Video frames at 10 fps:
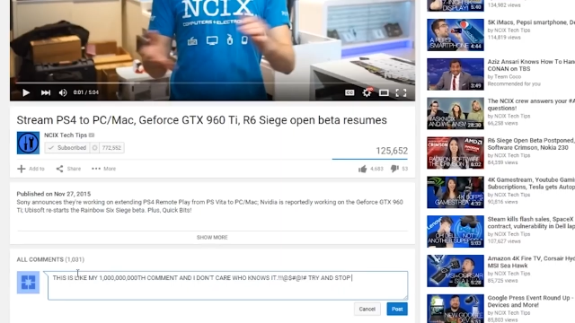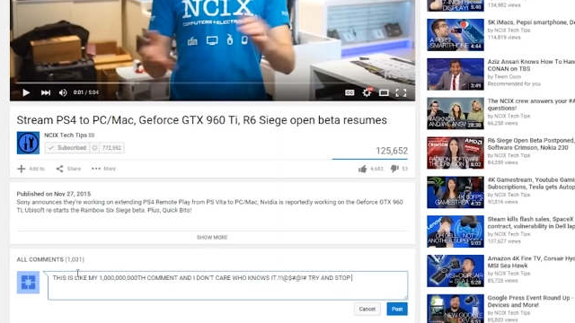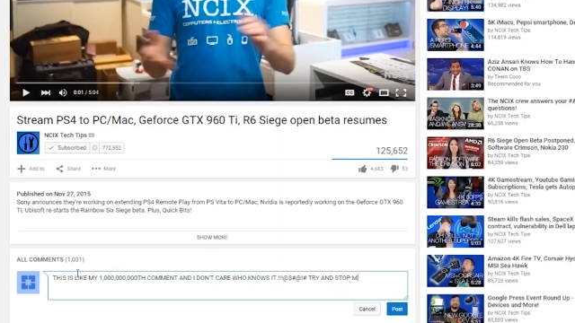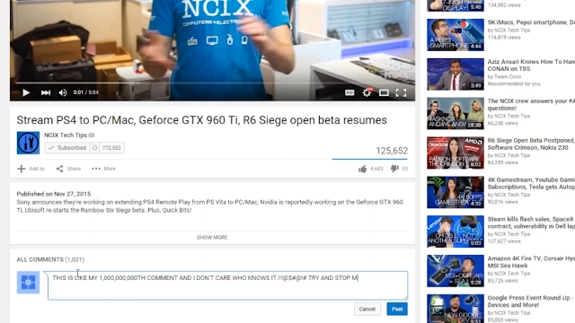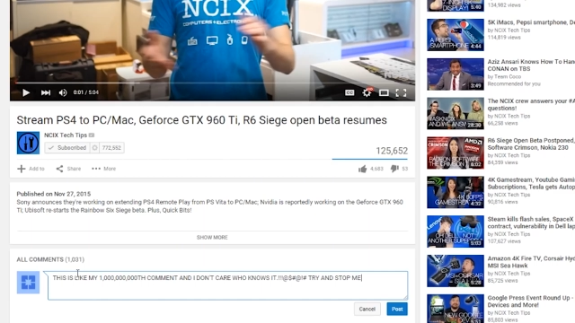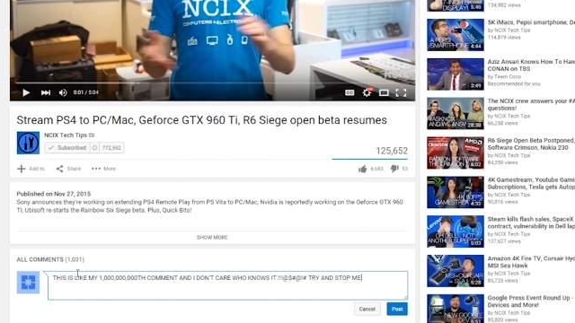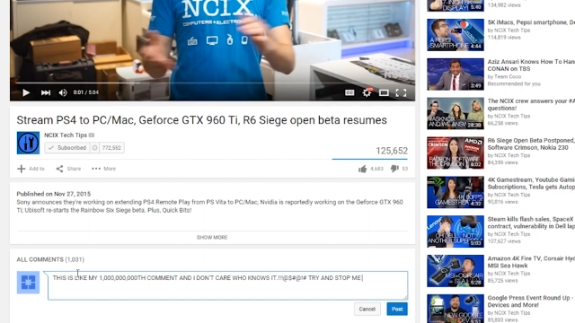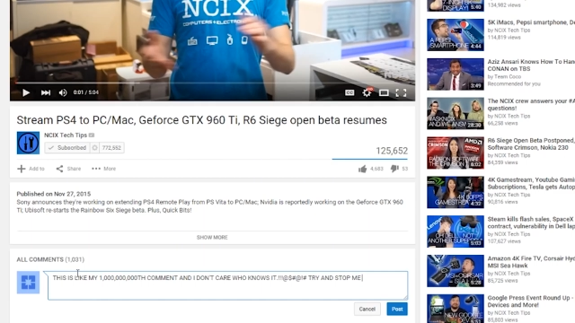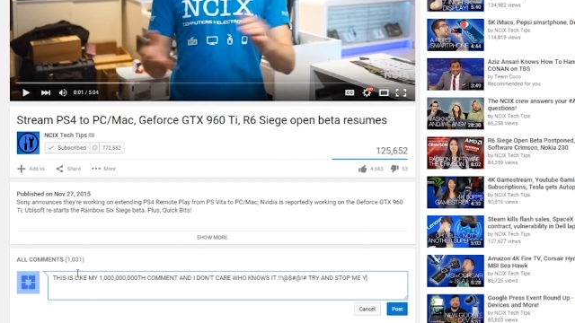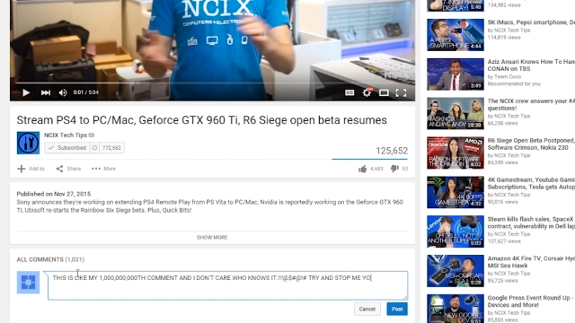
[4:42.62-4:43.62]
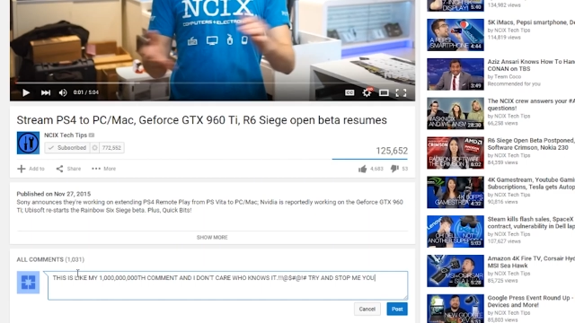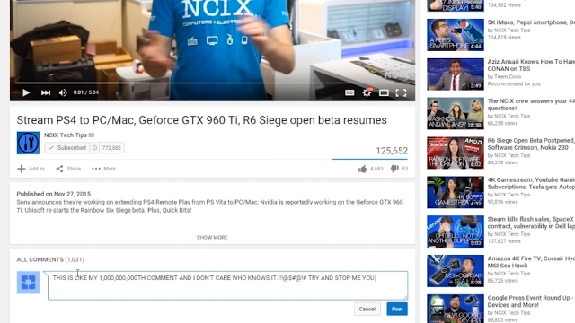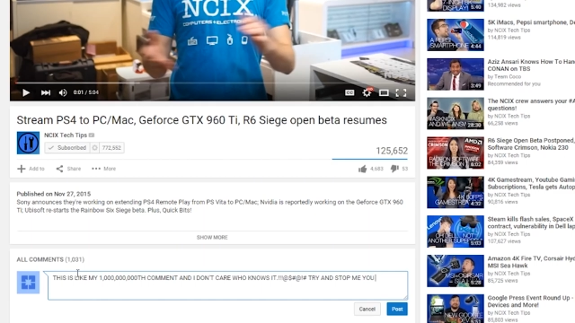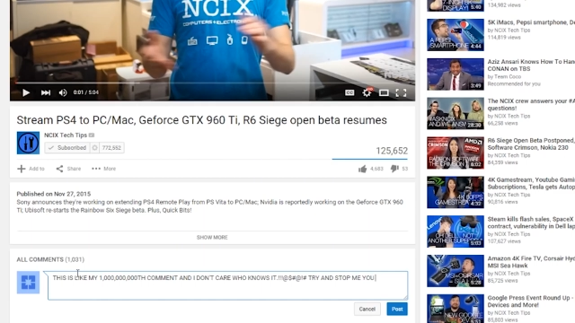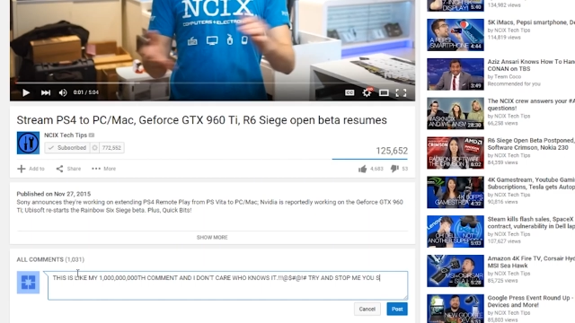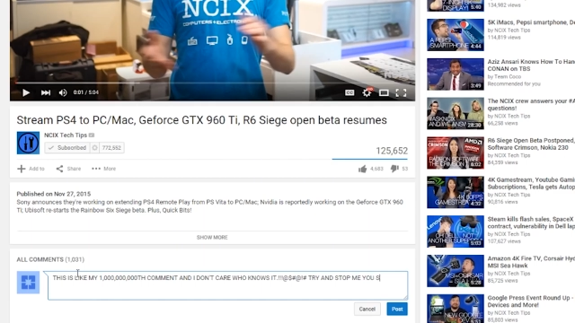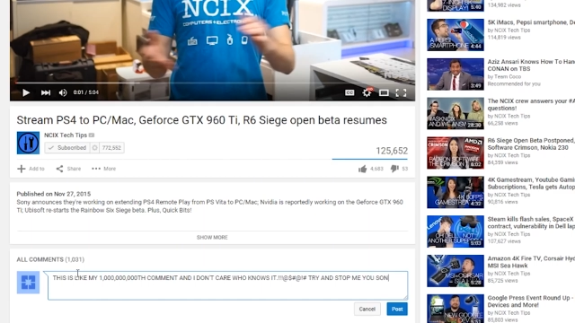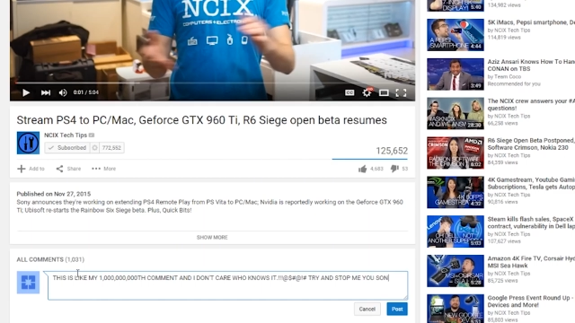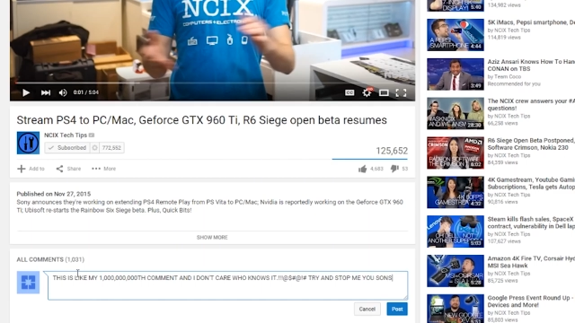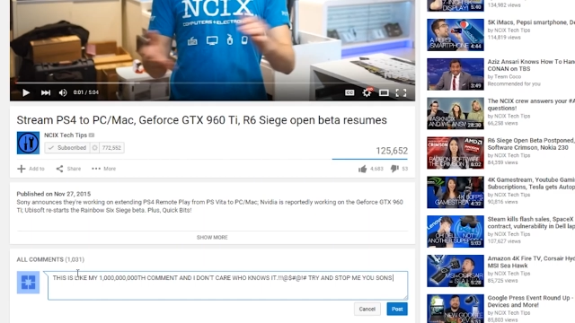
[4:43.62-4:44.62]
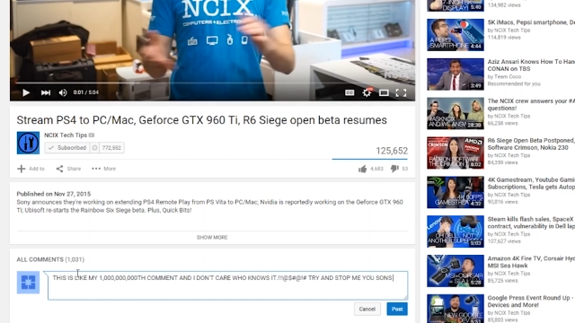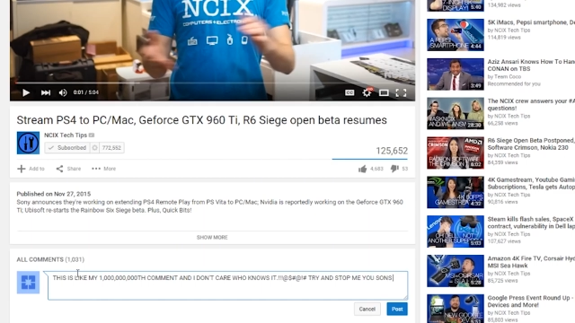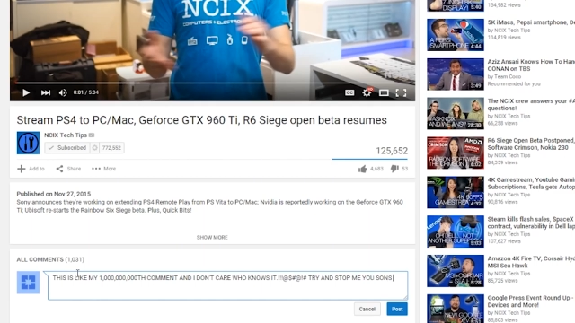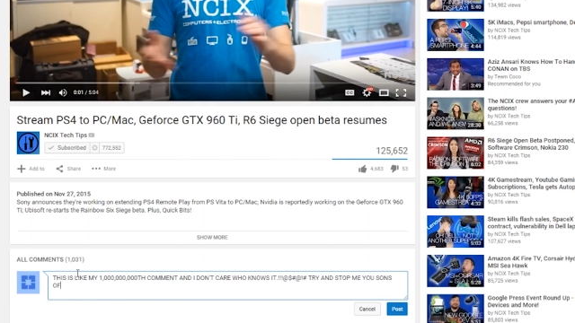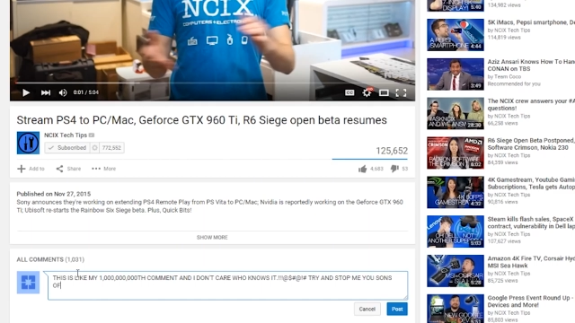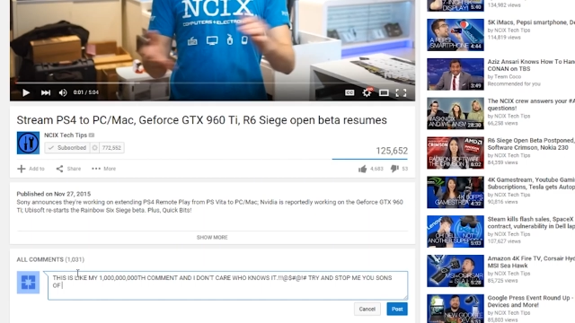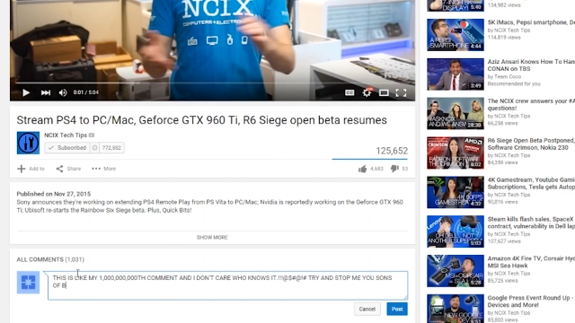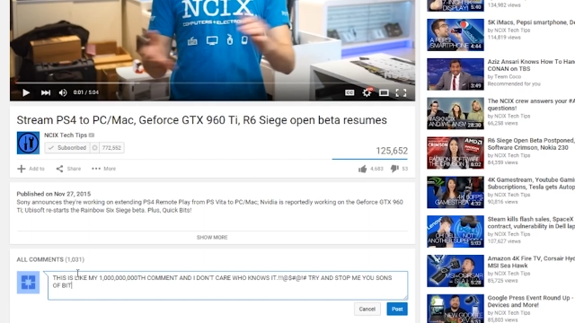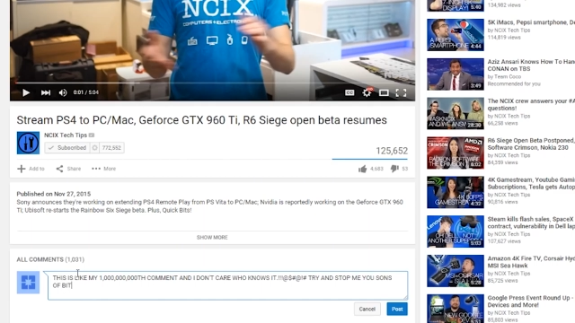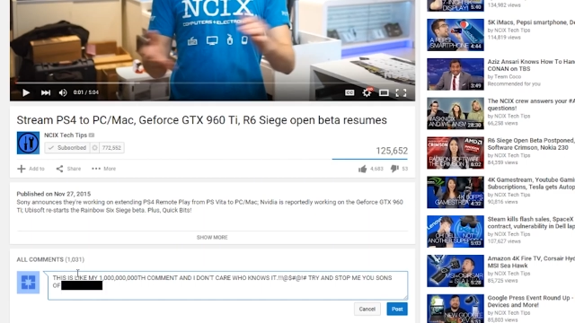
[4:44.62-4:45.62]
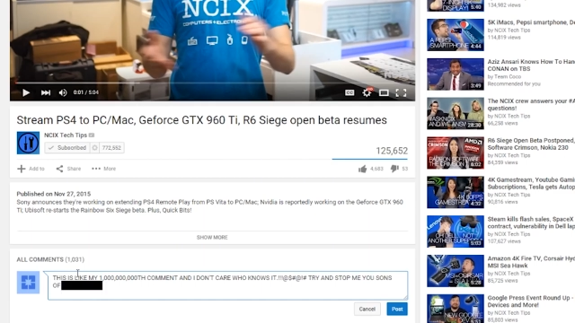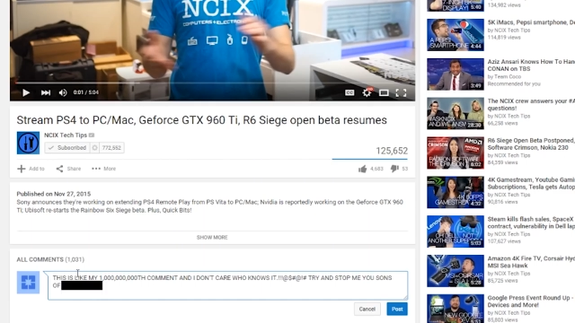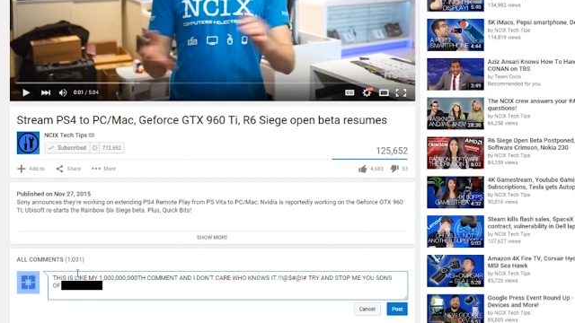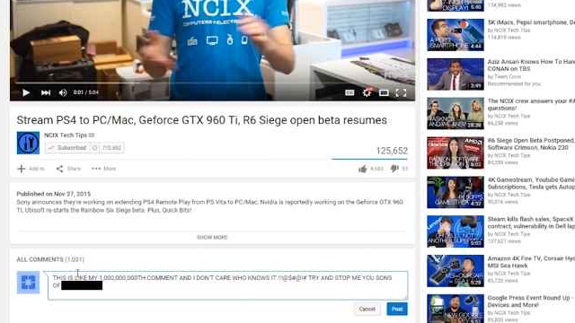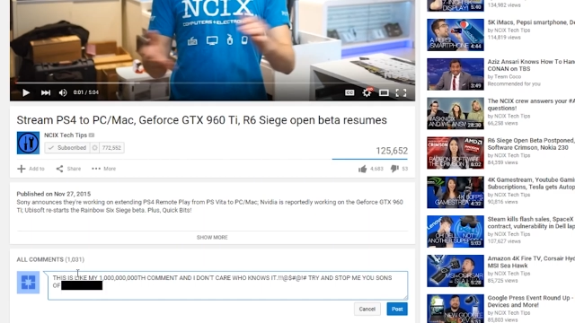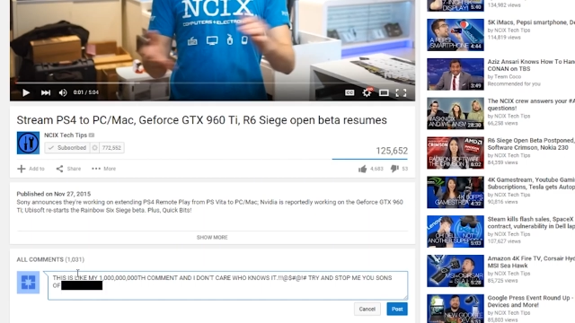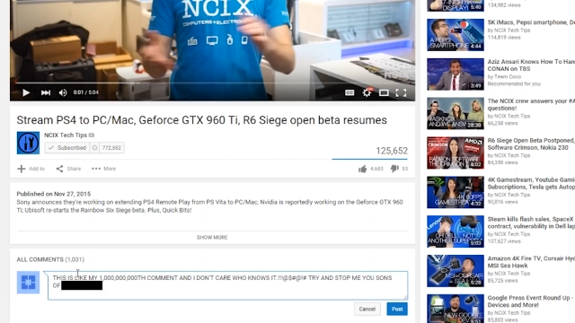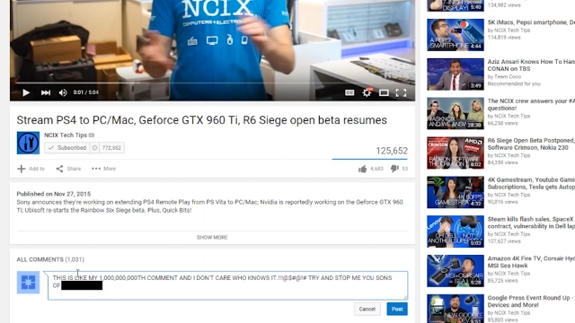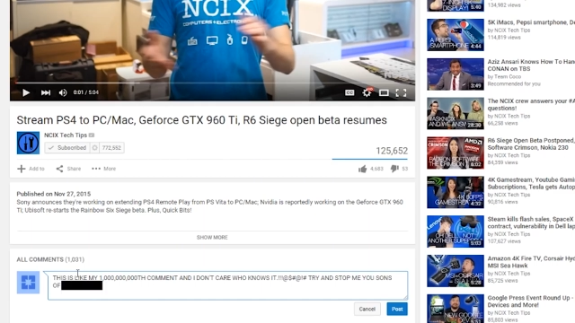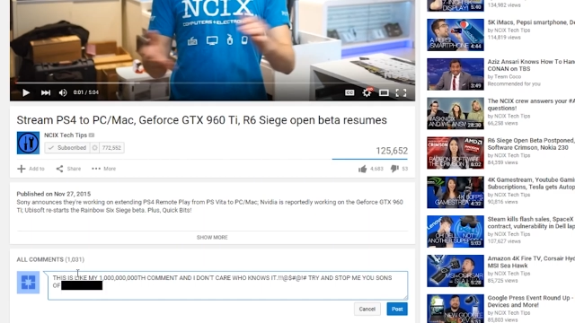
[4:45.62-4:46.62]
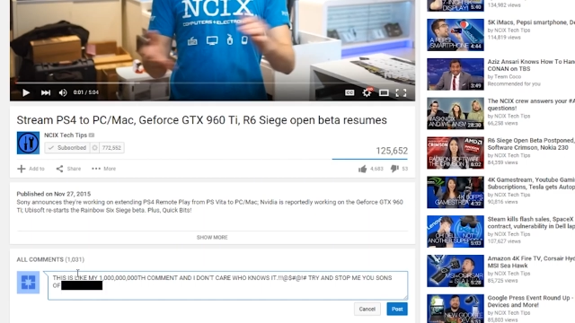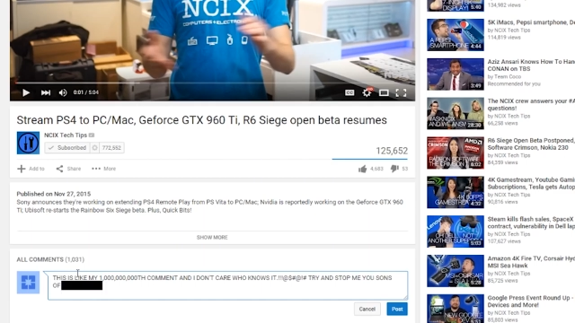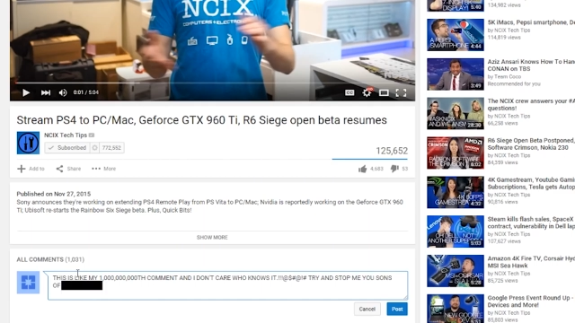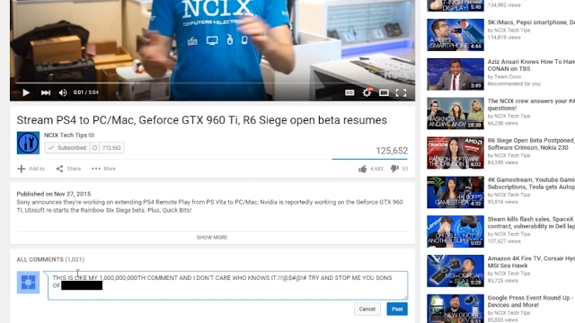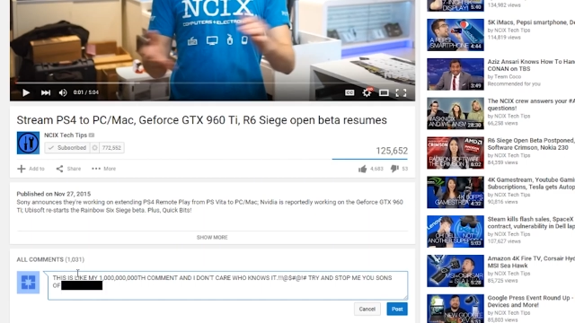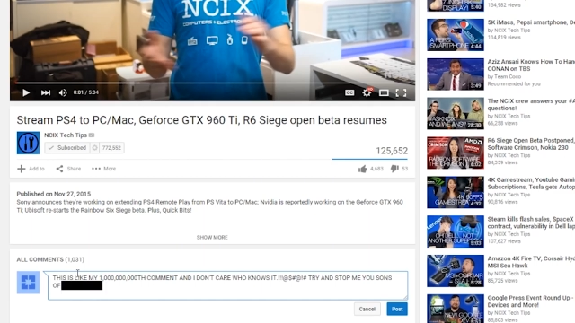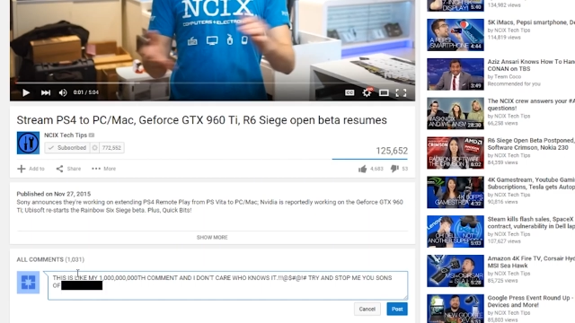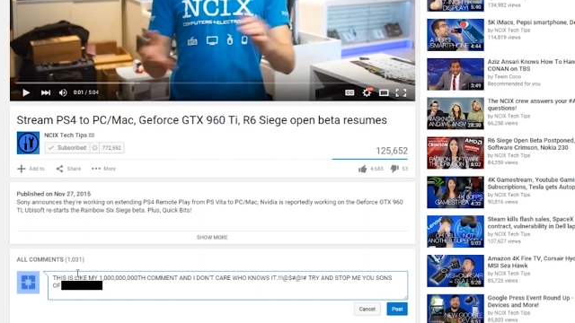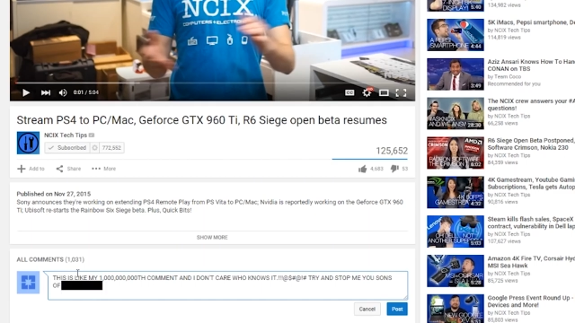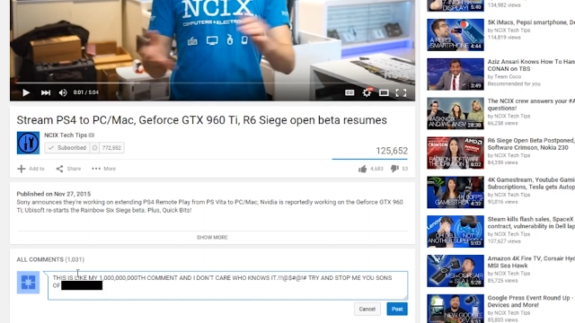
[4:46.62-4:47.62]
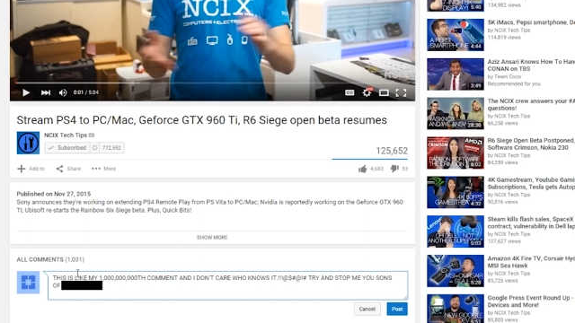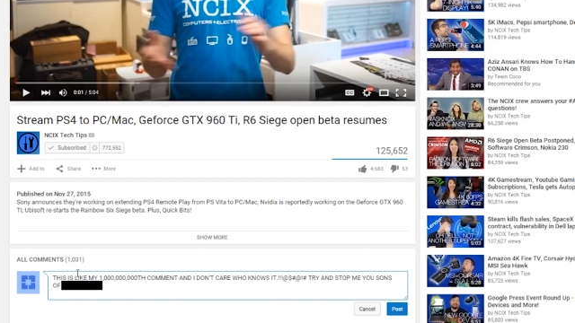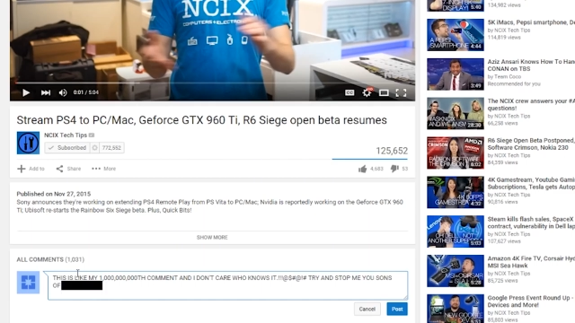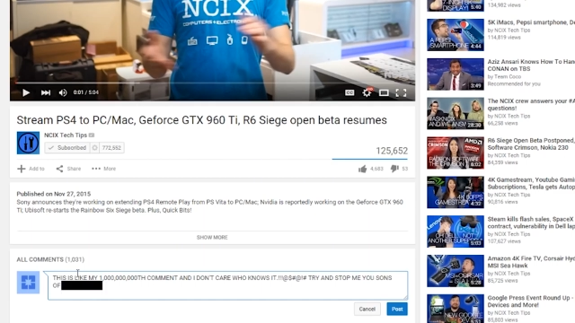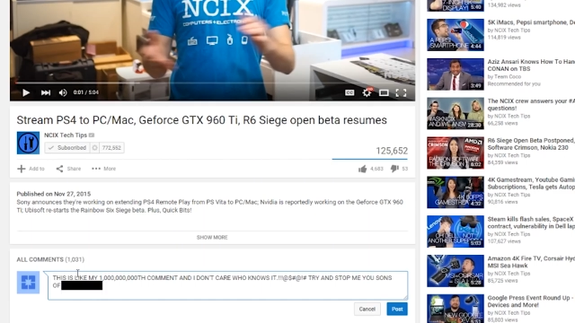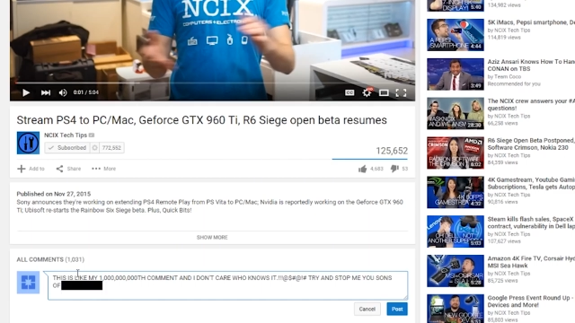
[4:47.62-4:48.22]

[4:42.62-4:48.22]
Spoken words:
Nobody's mouth can be seen.